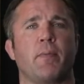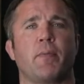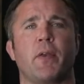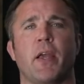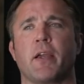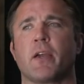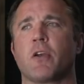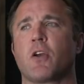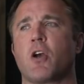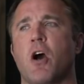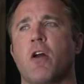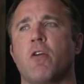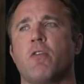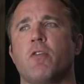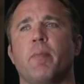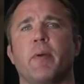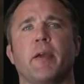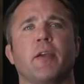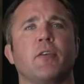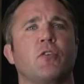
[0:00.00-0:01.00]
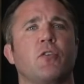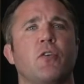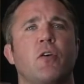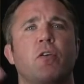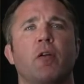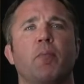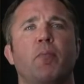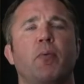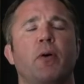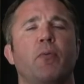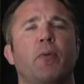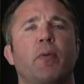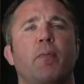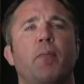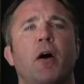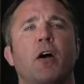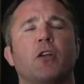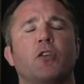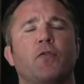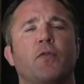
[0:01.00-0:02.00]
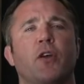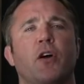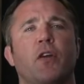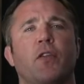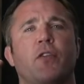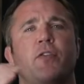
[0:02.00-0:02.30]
I'm taking Conor, the biggest star, and I'm putting with Masvidal,